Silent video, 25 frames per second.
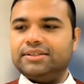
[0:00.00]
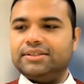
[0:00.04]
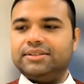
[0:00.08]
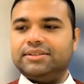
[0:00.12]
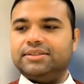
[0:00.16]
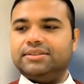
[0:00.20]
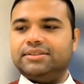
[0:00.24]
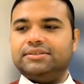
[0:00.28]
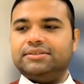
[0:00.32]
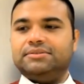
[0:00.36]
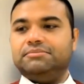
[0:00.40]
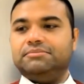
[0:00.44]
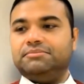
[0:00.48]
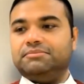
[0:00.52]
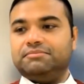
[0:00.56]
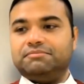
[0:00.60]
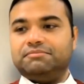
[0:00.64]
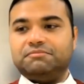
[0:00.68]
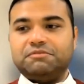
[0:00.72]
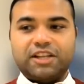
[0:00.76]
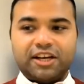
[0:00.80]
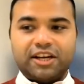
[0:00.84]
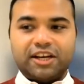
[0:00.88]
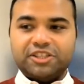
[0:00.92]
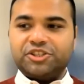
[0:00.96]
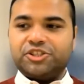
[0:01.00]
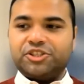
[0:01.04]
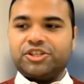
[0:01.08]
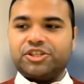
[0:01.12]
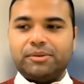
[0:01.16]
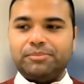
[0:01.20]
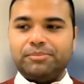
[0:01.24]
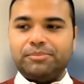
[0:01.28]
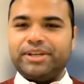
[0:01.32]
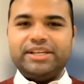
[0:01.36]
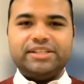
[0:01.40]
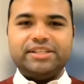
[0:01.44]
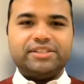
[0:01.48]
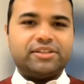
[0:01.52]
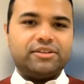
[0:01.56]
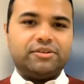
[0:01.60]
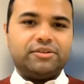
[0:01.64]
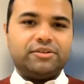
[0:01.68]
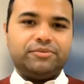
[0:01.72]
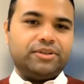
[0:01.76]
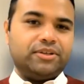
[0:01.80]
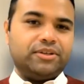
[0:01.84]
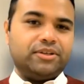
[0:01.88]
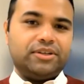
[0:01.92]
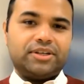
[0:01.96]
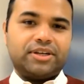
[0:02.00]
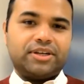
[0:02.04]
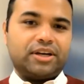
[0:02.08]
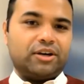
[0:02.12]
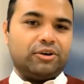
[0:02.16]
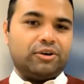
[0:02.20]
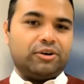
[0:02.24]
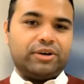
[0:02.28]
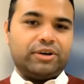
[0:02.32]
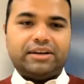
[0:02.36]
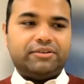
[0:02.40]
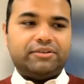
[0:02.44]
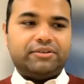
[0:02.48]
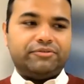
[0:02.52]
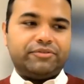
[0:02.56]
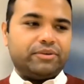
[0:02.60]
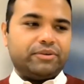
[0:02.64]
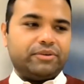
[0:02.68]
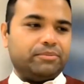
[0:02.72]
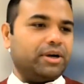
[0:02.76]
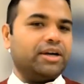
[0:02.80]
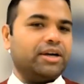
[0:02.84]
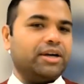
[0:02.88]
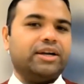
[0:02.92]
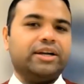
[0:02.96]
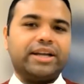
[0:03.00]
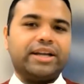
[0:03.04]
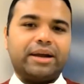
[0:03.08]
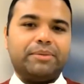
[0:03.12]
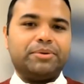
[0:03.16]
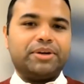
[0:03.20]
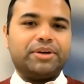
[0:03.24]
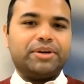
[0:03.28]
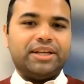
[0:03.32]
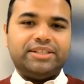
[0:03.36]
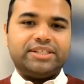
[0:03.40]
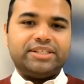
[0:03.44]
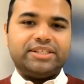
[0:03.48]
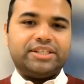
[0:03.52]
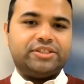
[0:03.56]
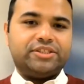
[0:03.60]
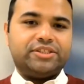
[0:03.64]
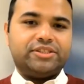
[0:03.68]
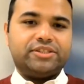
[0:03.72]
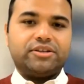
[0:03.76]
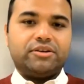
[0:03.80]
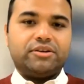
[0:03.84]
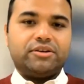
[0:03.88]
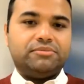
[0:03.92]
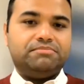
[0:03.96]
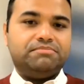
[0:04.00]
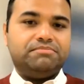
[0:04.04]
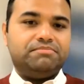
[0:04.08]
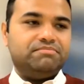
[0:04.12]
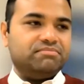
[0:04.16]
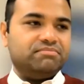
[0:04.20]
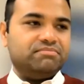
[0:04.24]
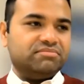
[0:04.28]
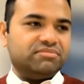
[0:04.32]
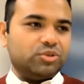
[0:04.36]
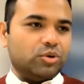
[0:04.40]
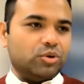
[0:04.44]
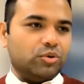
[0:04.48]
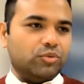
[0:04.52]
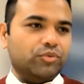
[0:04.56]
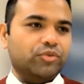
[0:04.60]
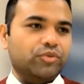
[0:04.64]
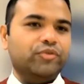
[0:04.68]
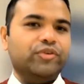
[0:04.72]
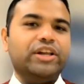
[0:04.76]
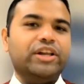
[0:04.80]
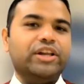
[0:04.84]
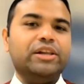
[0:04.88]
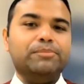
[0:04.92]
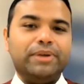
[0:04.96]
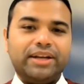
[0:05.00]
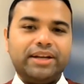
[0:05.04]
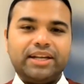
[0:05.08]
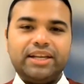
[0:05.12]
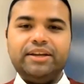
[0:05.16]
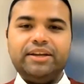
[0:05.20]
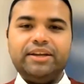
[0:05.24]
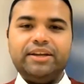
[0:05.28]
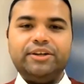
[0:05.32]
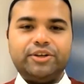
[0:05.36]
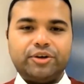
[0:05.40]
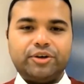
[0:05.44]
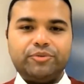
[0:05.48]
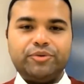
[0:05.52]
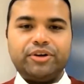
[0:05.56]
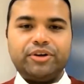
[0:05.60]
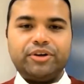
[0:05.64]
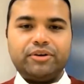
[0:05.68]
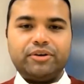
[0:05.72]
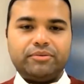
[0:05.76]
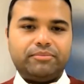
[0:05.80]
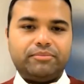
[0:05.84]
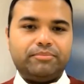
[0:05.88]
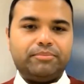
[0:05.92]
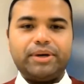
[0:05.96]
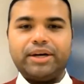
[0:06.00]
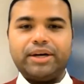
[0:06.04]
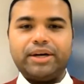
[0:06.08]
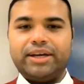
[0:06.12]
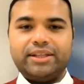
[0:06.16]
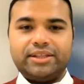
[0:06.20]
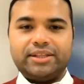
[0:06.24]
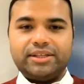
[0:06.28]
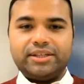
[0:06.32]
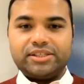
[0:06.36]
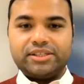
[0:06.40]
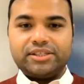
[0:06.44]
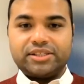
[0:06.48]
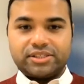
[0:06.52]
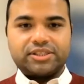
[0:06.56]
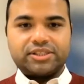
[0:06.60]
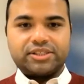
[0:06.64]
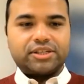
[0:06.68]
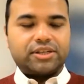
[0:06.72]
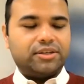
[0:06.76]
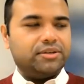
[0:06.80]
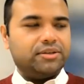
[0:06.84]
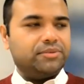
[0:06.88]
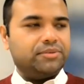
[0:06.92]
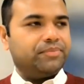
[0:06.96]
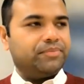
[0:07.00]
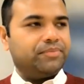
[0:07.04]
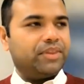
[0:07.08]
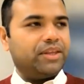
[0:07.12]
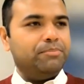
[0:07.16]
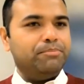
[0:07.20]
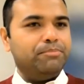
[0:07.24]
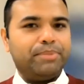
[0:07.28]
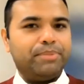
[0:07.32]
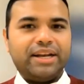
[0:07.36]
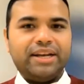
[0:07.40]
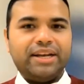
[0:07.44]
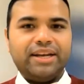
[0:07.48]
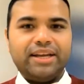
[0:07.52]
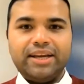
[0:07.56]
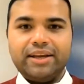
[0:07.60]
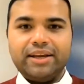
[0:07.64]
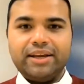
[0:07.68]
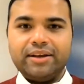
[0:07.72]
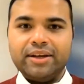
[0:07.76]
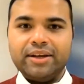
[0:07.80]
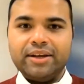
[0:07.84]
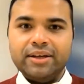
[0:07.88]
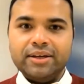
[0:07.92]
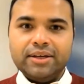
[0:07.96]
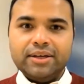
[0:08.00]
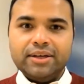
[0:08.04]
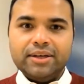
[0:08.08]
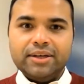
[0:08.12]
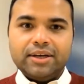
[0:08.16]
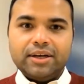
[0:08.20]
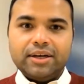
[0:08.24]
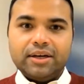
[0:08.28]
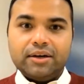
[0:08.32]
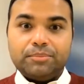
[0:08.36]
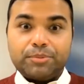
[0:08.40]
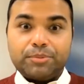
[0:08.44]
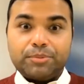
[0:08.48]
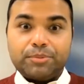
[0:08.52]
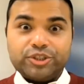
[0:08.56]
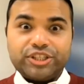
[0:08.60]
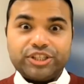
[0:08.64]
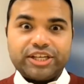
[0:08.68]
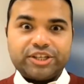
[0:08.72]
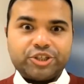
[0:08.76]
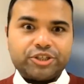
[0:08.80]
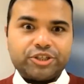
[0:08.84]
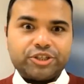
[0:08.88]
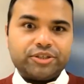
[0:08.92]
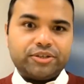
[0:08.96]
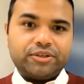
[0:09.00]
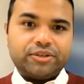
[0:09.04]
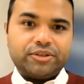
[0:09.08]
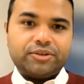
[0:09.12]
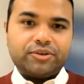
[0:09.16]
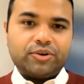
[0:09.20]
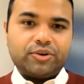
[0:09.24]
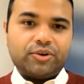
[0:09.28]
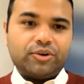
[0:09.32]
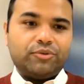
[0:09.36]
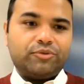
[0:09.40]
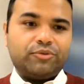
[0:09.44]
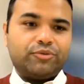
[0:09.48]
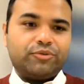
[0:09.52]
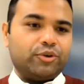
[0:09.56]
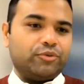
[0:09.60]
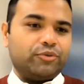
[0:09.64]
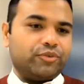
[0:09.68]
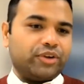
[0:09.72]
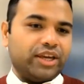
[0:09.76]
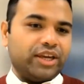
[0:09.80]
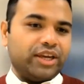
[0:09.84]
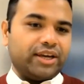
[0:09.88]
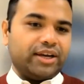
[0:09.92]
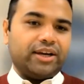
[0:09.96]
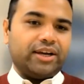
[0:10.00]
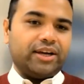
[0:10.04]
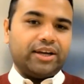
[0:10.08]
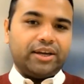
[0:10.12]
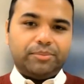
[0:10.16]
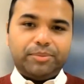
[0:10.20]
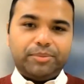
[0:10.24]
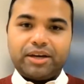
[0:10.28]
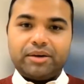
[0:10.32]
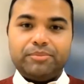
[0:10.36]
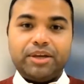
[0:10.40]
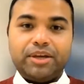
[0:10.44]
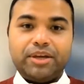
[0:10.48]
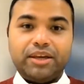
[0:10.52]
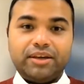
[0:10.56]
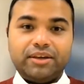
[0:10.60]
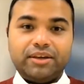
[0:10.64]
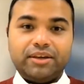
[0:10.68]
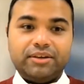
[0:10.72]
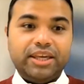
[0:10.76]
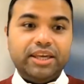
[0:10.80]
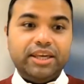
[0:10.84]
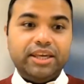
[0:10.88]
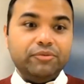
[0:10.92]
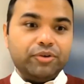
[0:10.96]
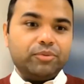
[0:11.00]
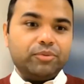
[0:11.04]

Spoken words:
The largest companies in the world now have market capitalizations that are overwhelmingly driven by this impending projection of AI becoming